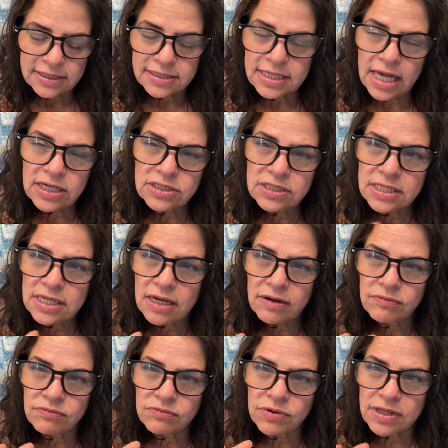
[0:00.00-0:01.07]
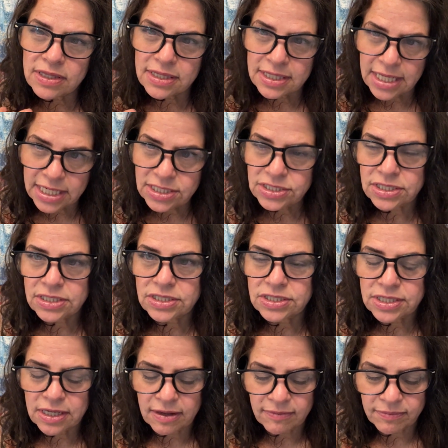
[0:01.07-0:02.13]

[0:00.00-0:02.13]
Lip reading: It's actually a relationship.